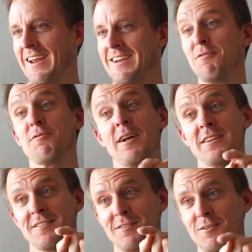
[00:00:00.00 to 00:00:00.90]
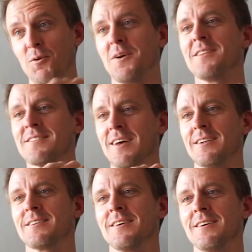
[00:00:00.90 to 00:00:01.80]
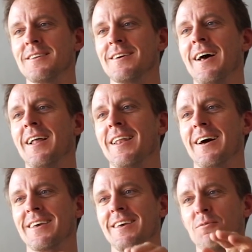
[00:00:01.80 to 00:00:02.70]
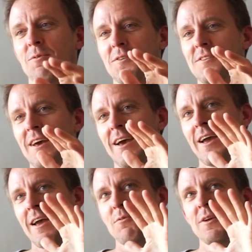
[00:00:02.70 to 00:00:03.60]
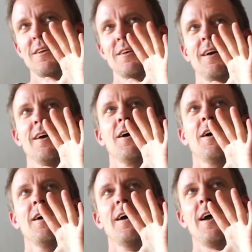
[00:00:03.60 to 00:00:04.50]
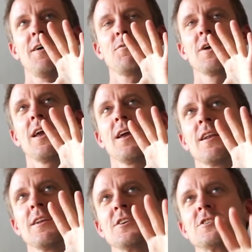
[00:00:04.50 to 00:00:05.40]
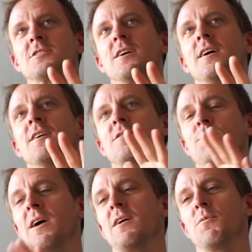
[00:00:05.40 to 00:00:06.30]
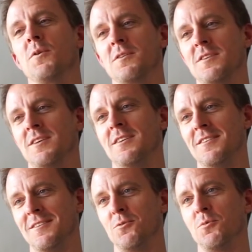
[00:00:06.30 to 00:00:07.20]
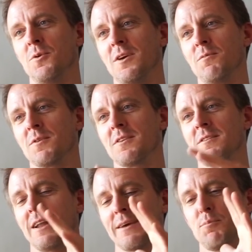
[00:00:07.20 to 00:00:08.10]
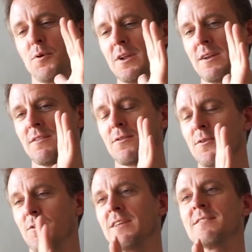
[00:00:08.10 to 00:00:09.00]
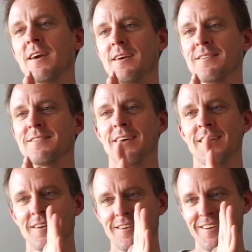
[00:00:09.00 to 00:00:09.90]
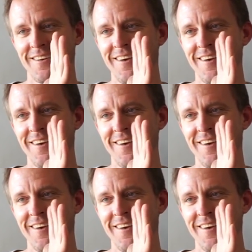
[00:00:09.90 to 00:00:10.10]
and he felt so insulted, like he was every every English swear word he knew, he would like put it in 30 seconds and